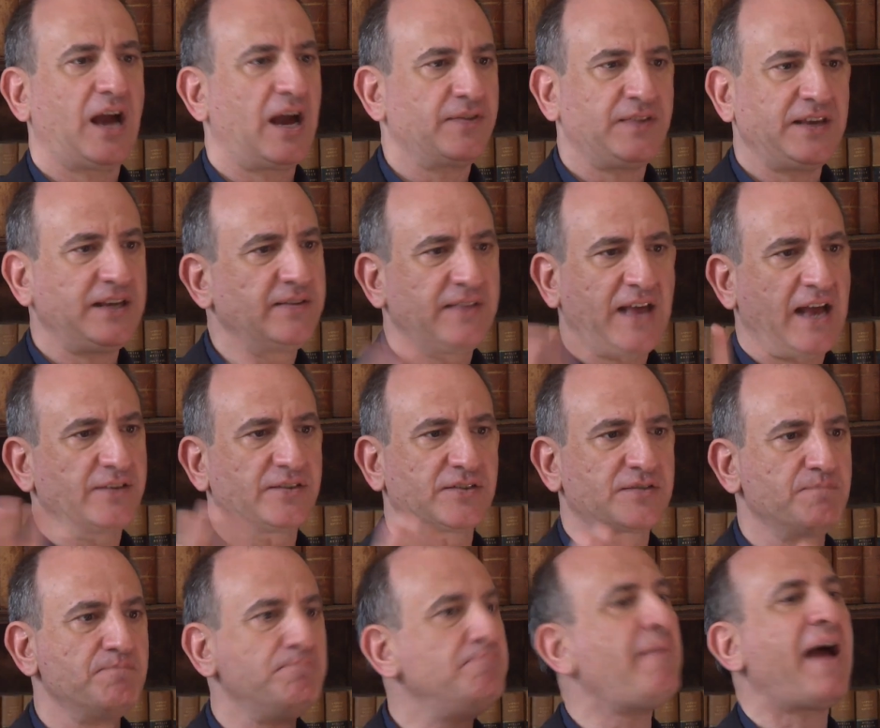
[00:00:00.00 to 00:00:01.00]
I think
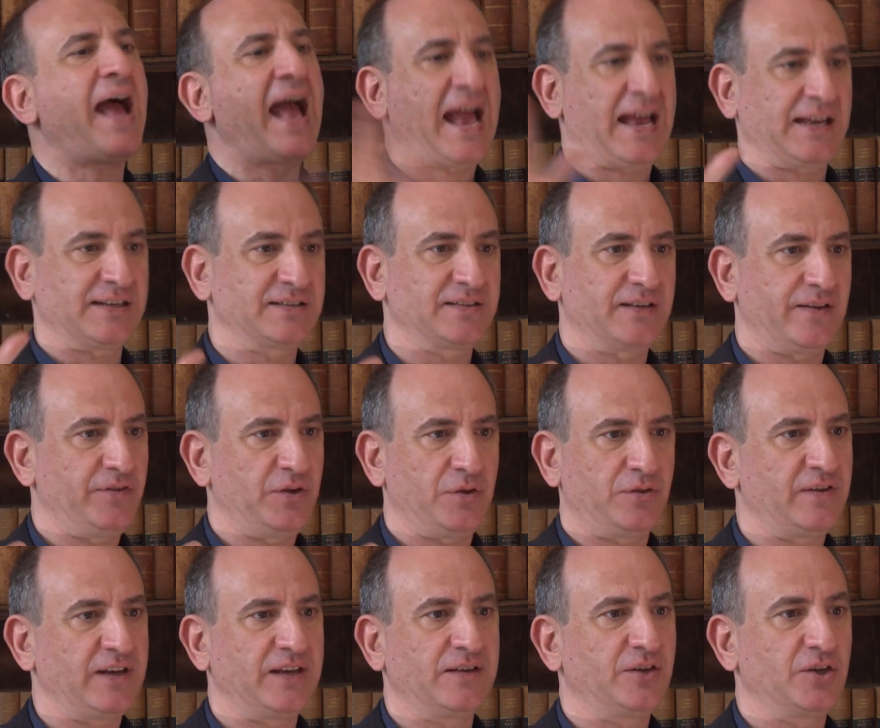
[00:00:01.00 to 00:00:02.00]
that's mad if you
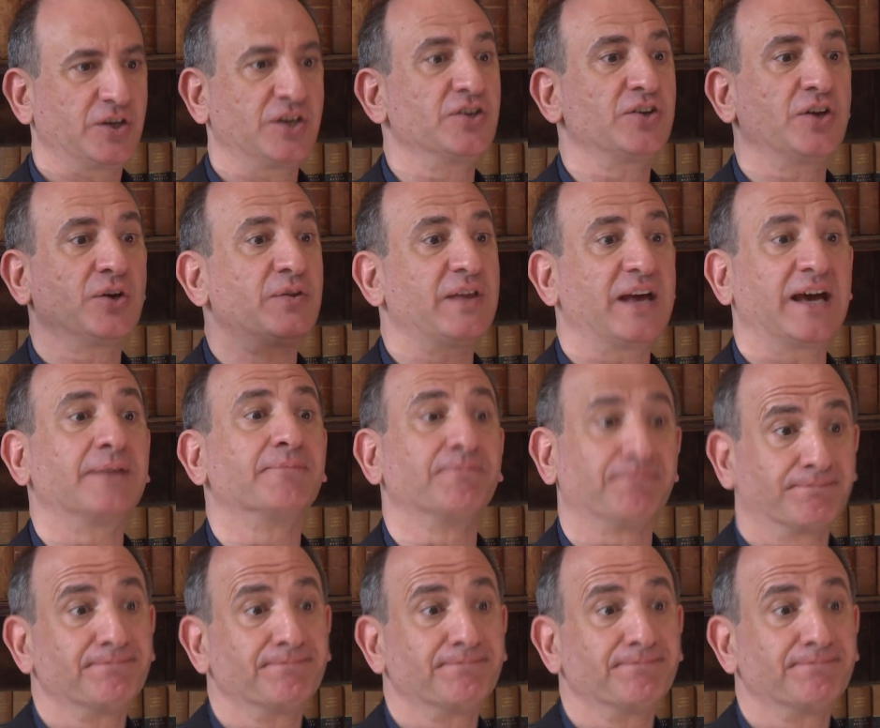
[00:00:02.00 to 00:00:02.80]
think you can do that,